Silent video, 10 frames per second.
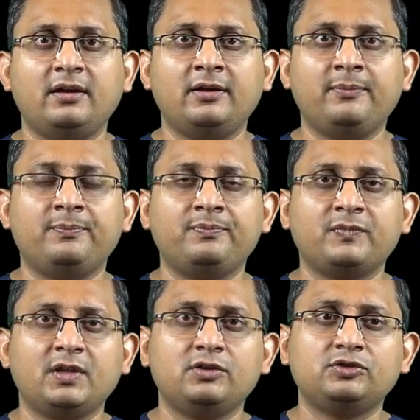
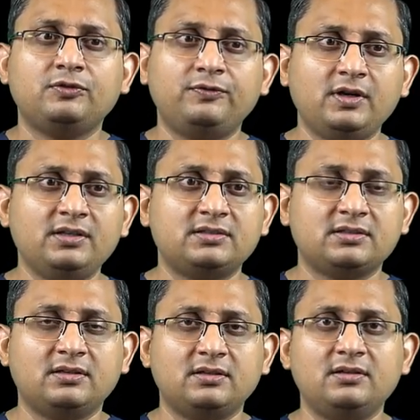So first
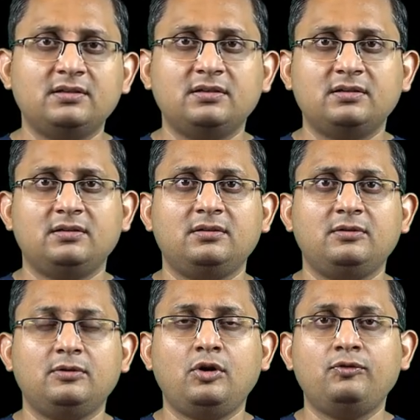
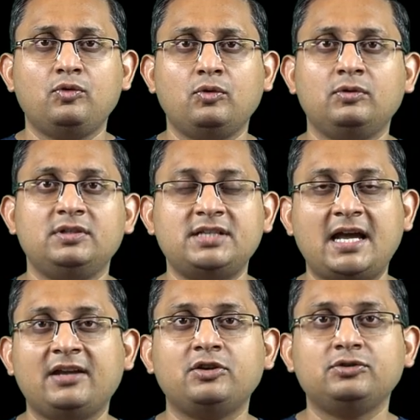of all,
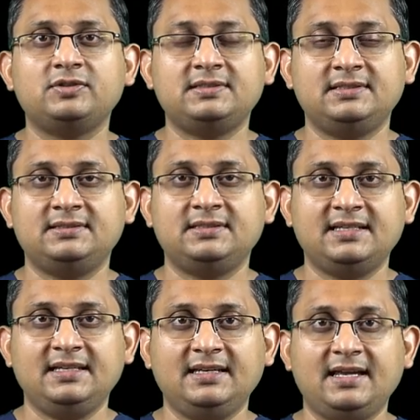diagnosis is the
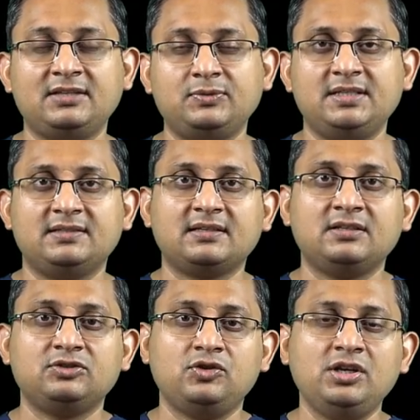key. As we
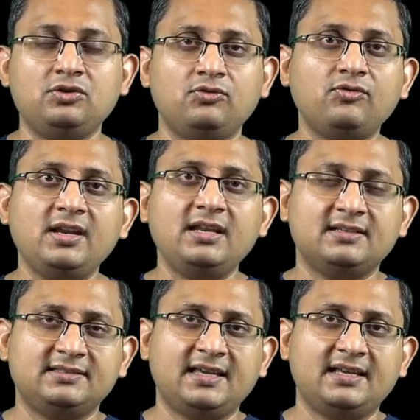discussed, you need to really
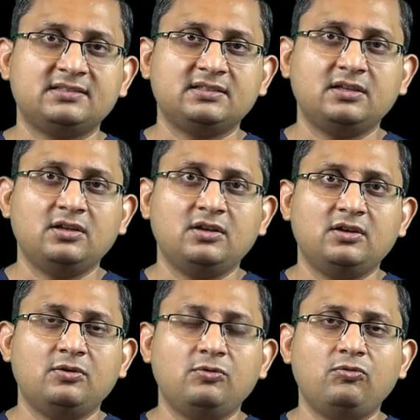assess
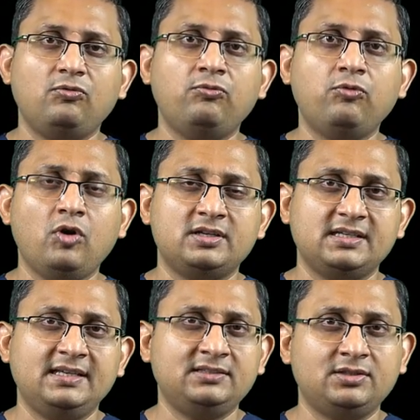what
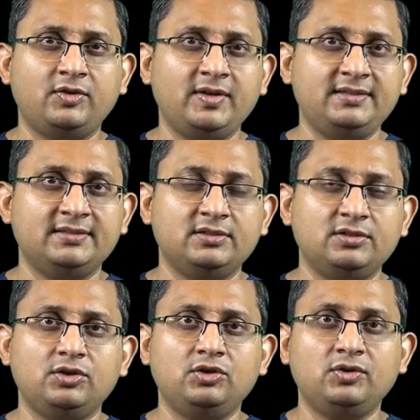is the reason
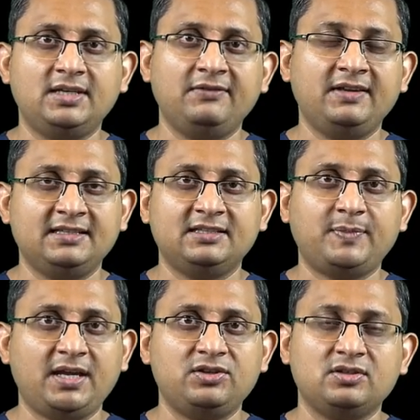you're giving this
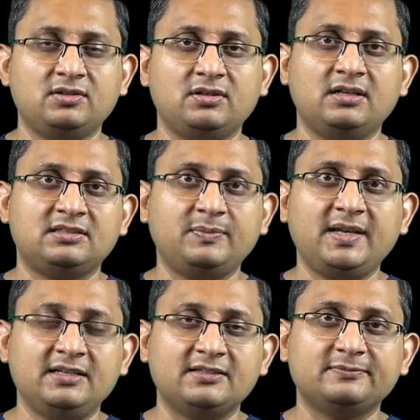patient a
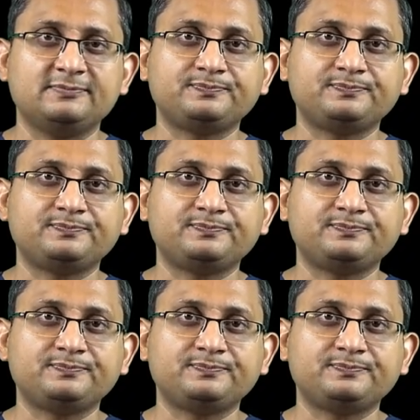splint.